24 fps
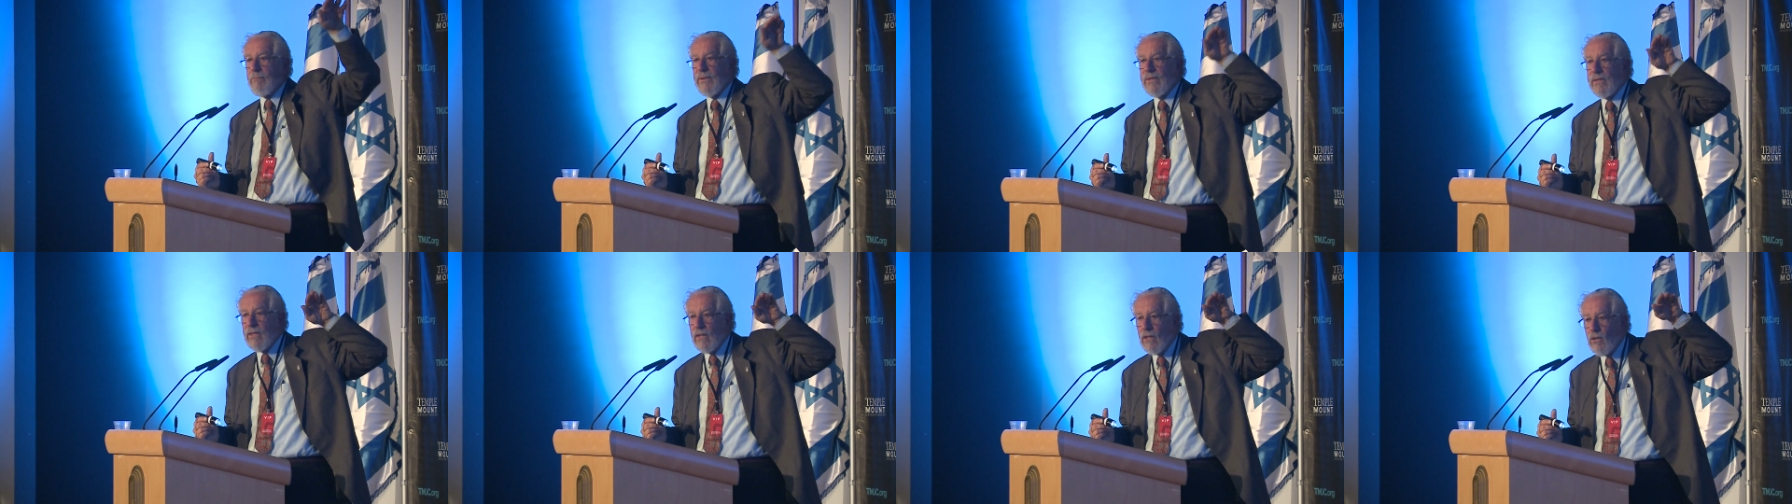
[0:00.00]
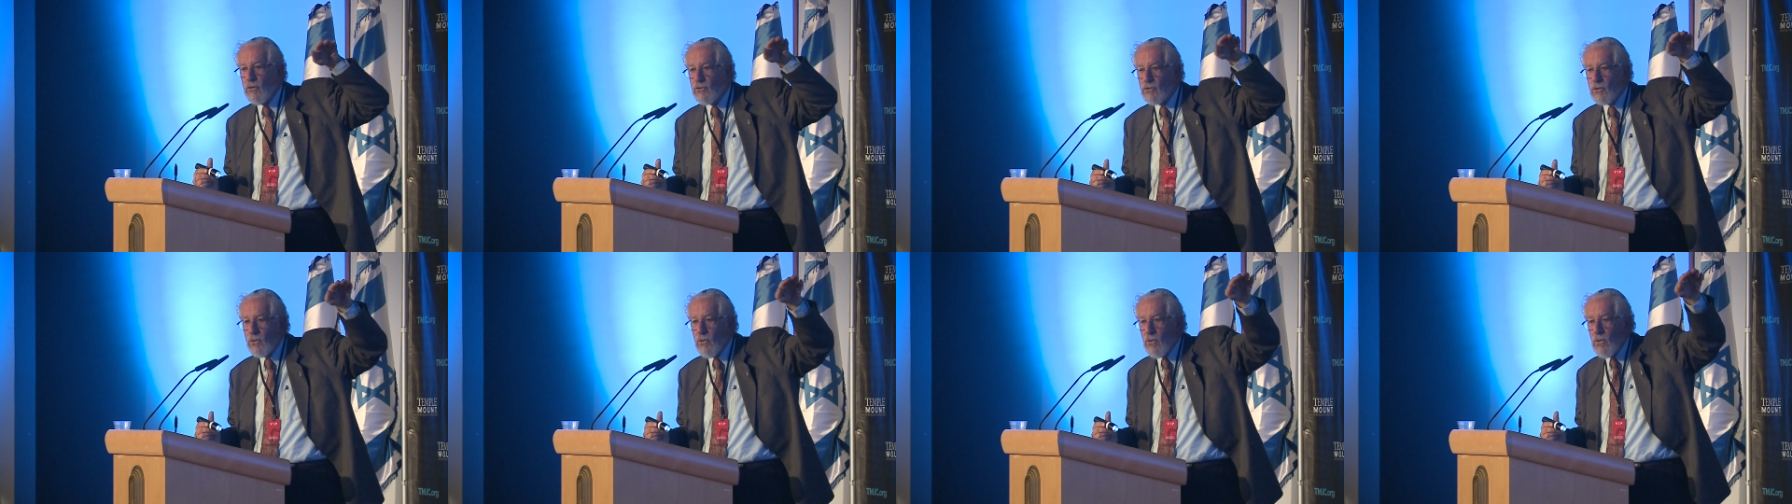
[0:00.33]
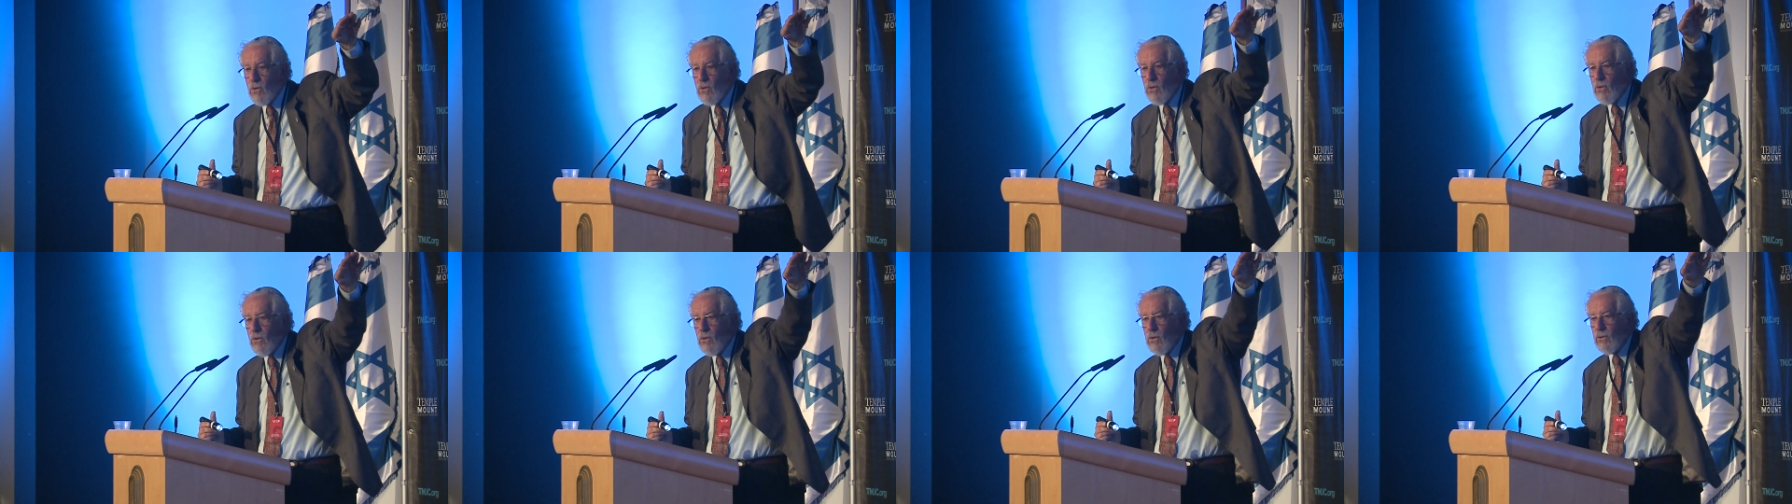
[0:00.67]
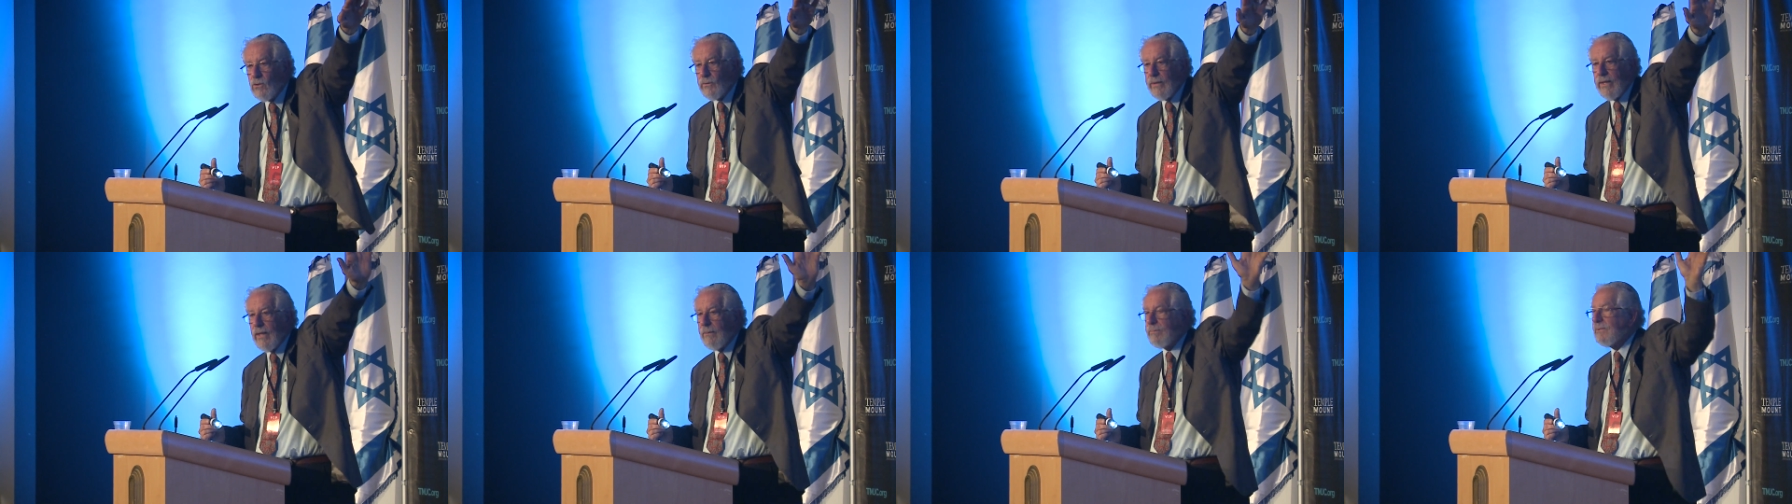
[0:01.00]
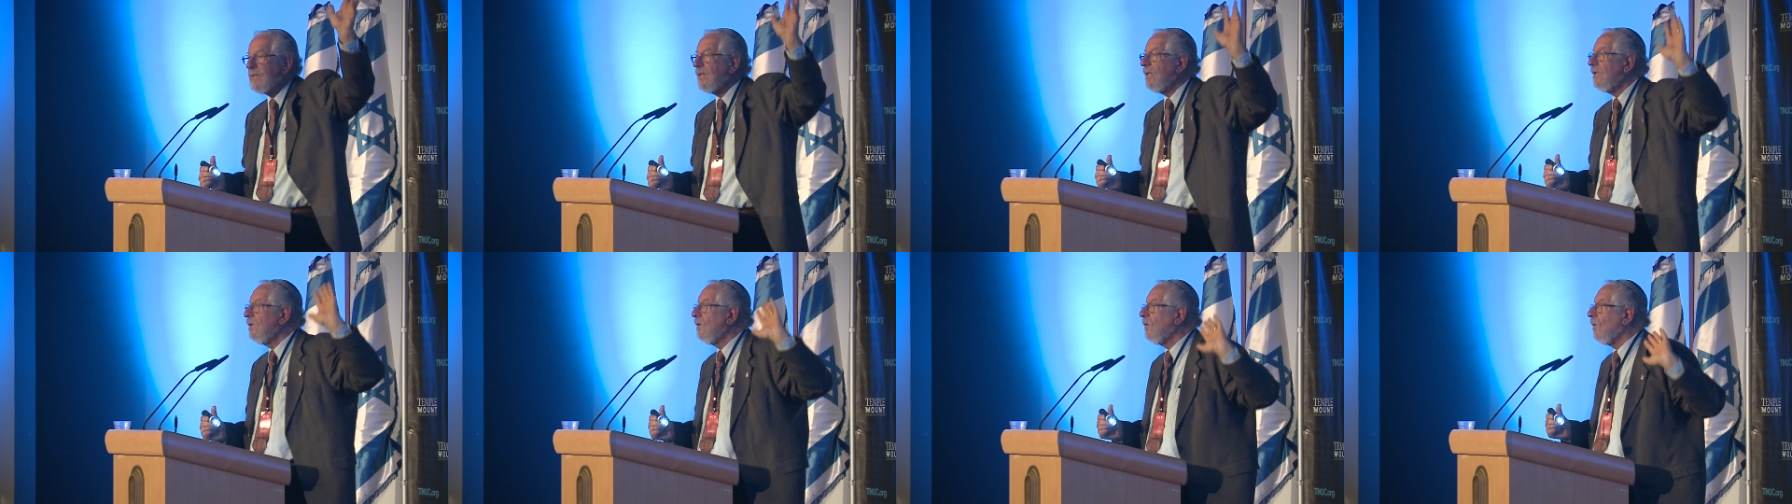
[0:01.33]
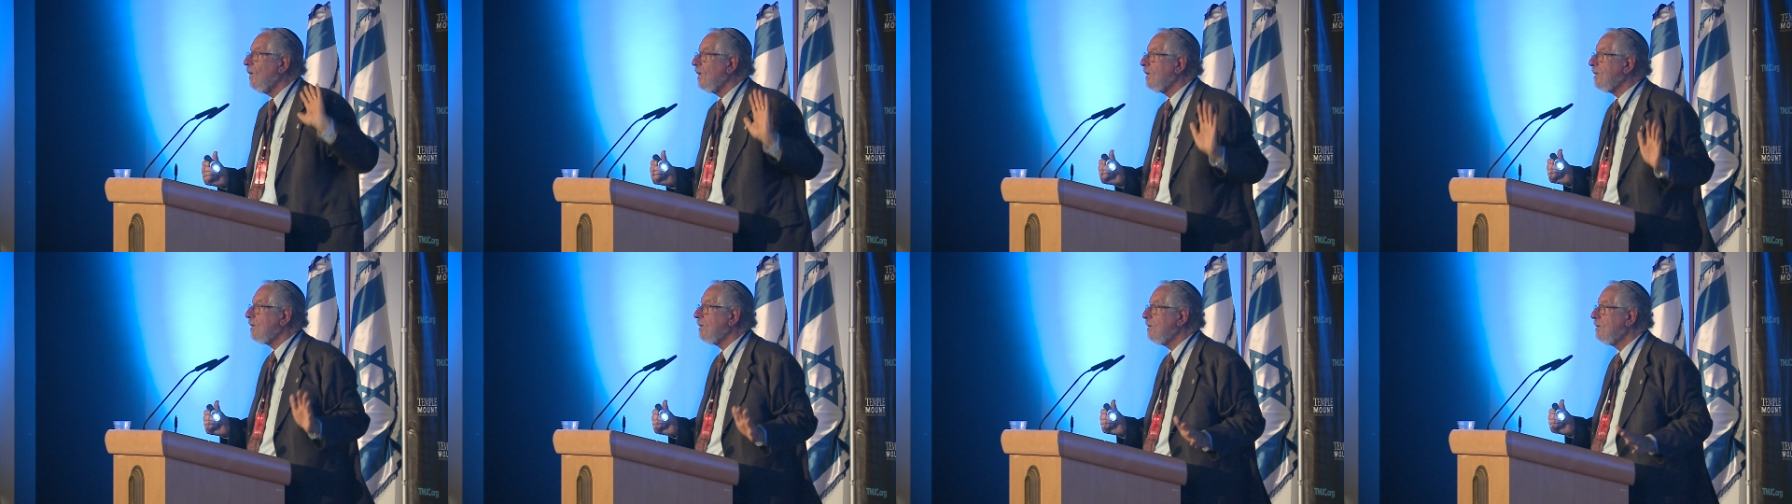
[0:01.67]
and then it goes all the way up to the
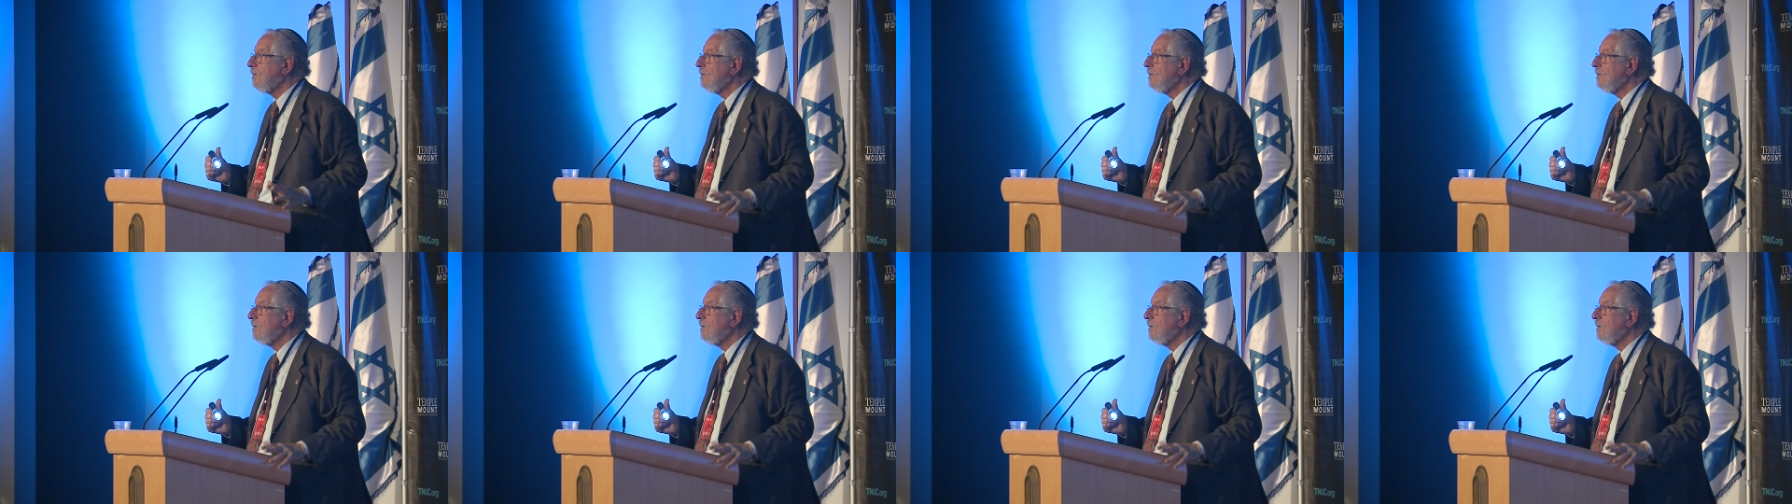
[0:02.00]
north.